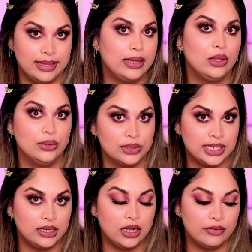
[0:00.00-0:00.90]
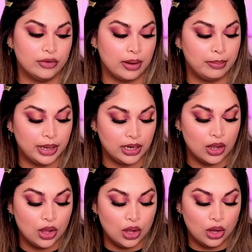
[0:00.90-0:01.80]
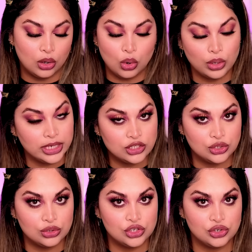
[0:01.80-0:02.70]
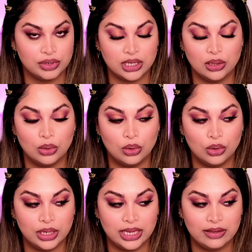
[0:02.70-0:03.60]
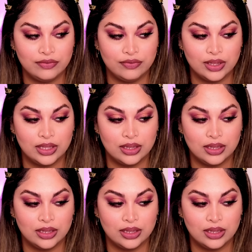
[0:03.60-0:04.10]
Like, looks like a cover-up. But according to Sharia law, if